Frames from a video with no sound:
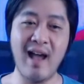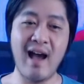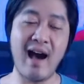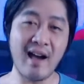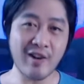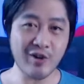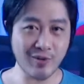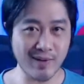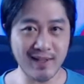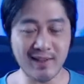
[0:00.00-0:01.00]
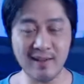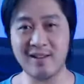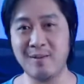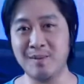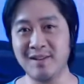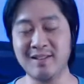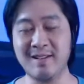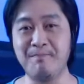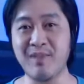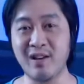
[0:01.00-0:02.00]
I create the community,
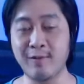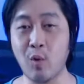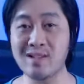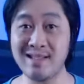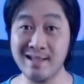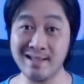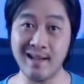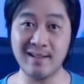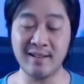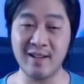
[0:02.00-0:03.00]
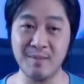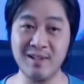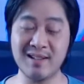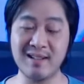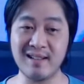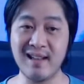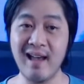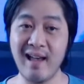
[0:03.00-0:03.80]
and of course inside the community,